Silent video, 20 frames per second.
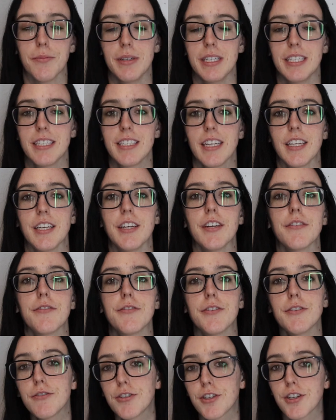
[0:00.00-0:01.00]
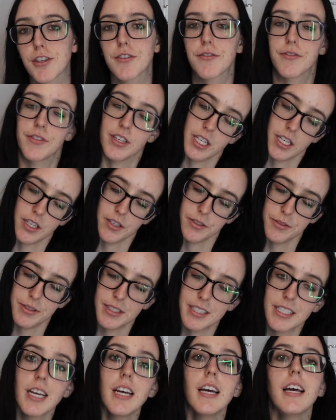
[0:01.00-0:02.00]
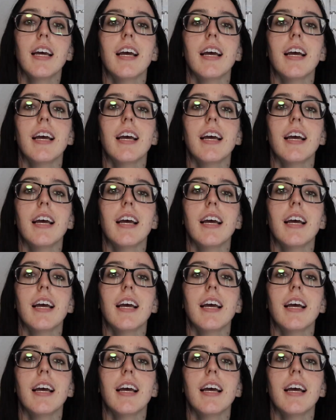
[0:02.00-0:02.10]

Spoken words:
miss any future videos.